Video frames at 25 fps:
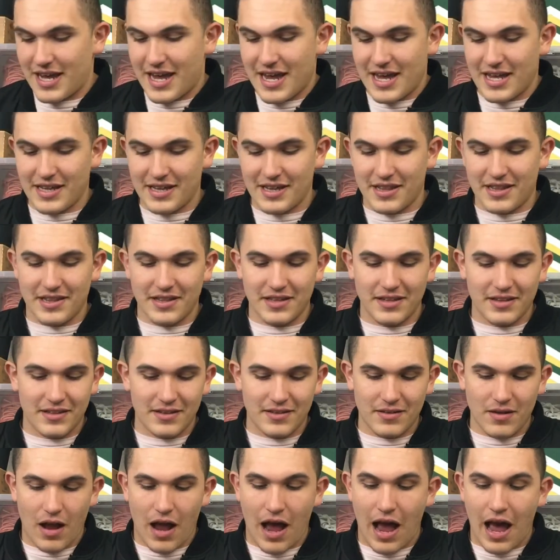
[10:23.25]
And
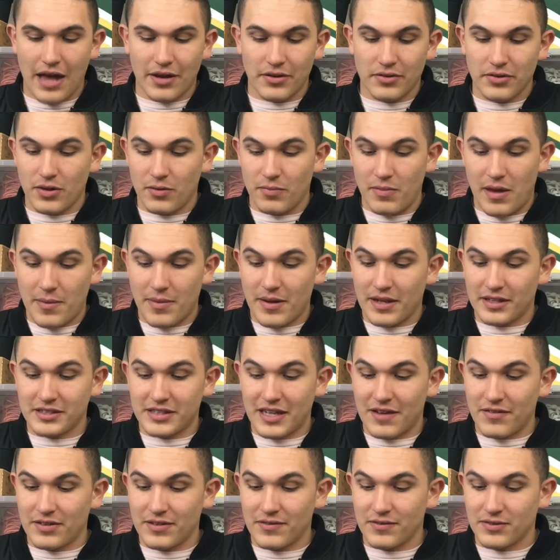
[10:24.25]
I don't know, maybe I just
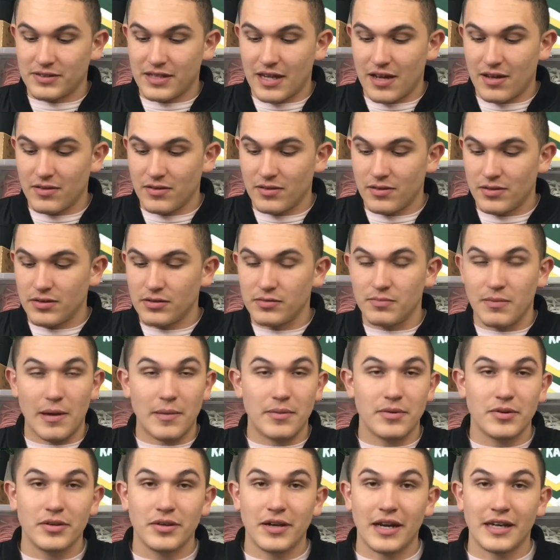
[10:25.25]
have a different style than you.
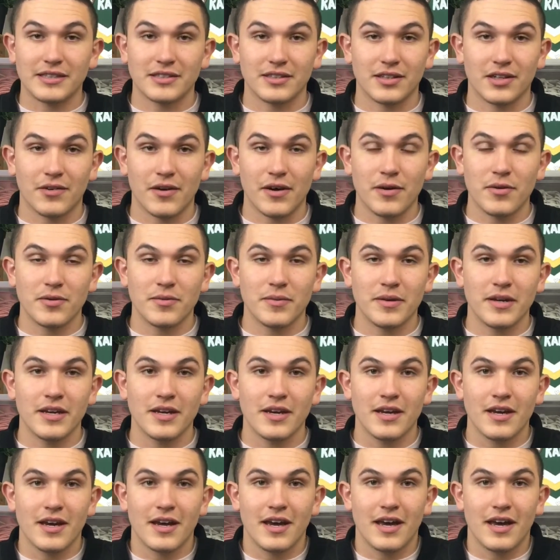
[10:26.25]
Maybe you guys agree with me.